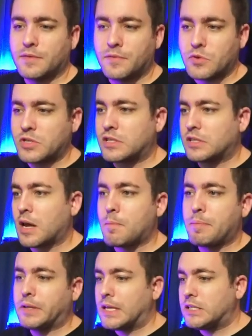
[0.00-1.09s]
If there's some
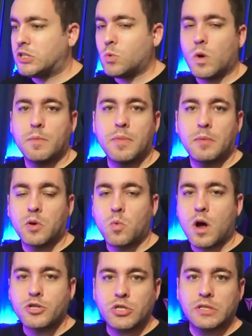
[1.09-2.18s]
place you want to be able to
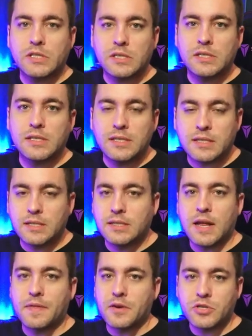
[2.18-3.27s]
watch or listen to this and it's
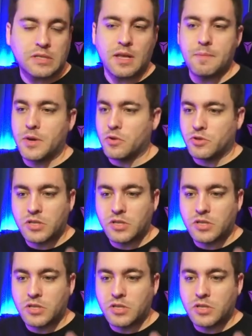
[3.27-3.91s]
not there, just let me know.